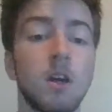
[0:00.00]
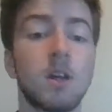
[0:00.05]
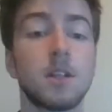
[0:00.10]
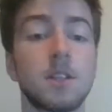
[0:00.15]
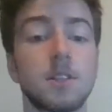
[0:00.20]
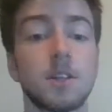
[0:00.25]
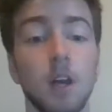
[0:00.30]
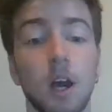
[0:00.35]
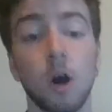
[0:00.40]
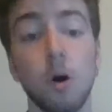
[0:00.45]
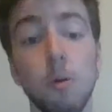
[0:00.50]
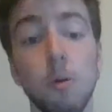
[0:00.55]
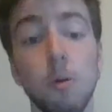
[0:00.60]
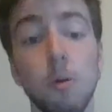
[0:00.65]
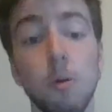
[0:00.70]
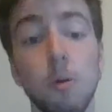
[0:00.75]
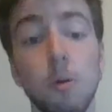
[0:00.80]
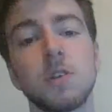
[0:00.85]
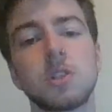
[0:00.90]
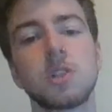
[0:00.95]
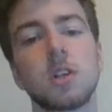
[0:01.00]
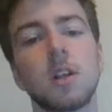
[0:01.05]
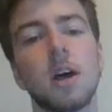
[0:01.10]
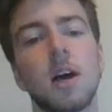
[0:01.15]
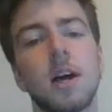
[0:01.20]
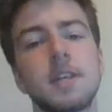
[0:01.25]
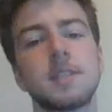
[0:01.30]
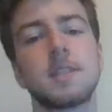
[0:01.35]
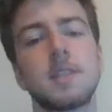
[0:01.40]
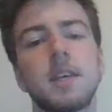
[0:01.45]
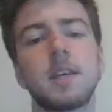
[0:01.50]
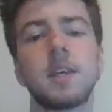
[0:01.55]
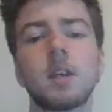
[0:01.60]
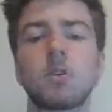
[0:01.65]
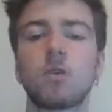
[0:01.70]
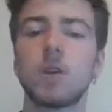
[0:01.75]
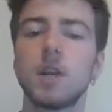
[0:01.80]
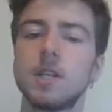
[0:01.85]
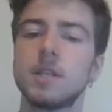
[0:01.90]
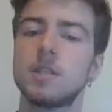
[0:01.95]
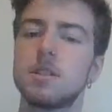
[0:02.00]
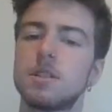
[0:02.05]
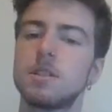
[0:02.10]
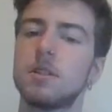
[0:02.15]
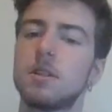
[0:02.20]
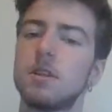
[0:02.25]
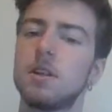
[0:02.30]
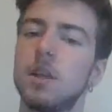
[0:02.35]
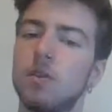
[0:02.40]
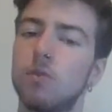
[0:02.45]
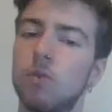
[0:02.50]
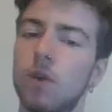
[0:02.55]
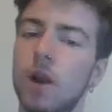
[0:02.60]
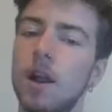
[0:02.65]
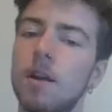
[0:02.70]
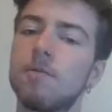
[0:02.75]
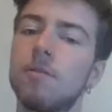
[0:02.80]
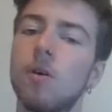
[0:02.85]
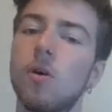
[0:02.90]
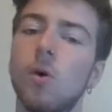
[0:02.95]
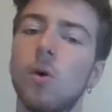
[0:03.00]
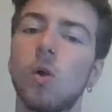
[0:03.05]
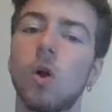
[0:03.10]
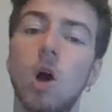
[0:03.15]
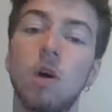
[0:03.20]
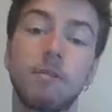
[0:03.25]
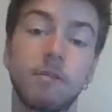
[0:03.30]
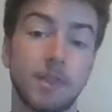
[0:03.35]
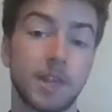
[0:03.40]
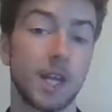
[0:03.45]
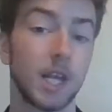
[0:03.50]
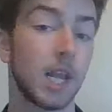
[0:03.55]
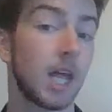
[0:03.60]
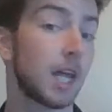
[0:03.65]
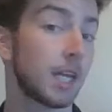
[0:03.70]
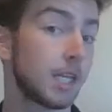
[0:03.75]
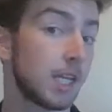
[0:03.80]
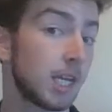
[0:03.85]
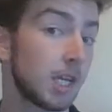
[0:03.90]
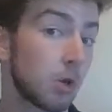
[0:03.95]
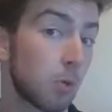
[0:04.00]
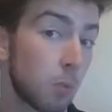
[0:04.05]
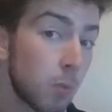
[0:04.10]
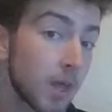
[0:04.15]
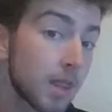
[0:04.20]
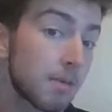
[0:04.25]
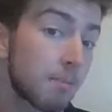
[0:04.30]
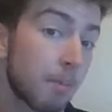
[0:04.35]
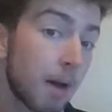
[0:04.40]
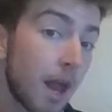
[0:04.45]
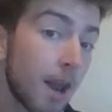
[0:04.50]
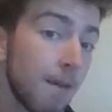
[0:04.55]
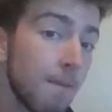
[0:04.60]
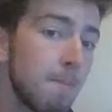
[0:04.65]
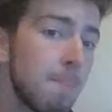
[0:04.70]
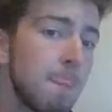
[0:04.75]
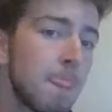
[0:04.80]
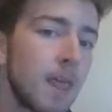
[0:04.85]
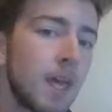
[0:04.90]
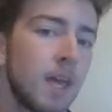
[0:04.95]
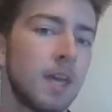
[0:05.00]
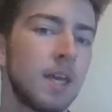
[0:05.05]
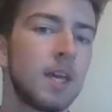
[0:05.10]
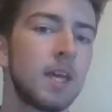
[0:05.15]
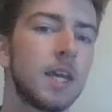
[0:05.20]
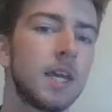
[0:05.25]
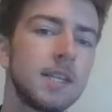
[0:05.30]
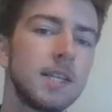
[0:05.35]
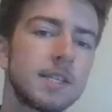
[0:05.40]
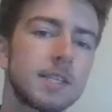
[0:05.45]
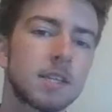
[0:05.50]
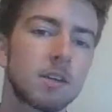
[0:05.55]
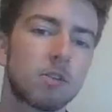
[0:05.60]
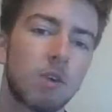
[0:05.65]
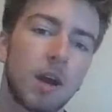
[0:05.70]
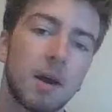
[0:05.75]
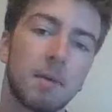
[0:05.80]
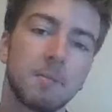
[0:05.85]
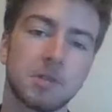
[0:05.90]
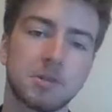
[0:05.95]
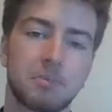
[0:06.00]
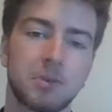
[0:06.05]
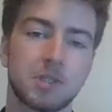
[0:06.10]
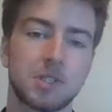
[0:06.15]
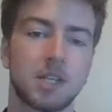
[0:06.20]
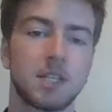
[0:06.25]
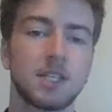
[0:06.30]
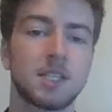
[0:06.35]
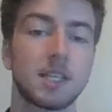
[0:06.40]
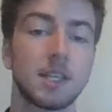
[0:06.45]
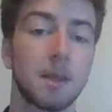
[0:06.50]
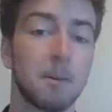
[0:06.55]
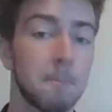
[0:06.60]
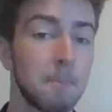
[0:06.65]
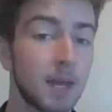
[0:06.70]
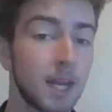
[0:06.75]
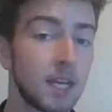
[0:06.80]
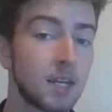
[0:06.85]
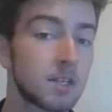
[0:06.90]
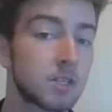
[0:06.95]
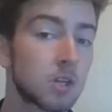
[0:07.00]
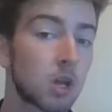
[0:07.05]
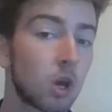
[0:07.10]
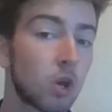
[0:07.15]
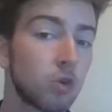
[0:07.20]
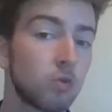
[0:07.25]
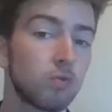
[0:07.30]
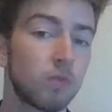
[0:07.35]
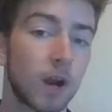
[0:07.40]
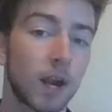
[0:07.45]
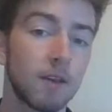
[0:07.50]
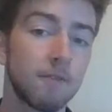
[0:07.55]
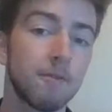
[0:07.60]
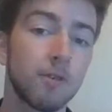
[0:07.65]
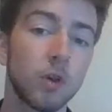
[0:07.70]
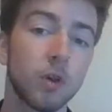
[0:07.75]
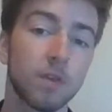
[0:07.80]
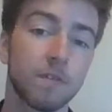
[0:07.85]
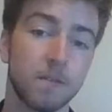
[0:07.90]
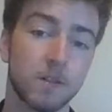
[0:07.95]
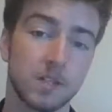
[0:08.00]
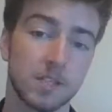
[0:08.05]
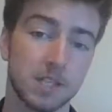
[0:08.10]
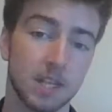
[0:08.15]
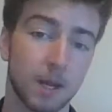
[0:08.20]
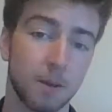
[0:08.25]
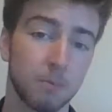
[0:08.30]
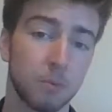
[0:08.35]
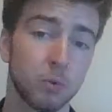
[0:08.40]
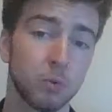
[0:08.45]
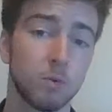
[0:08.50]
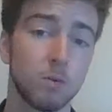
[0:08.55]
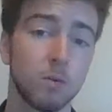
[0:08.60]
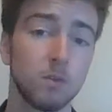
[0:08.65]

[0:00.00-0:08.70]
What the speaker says: To help us visualize the increase in rainfall over the La Niña weather pattern, histograms presenting the mean total rainfall of the sample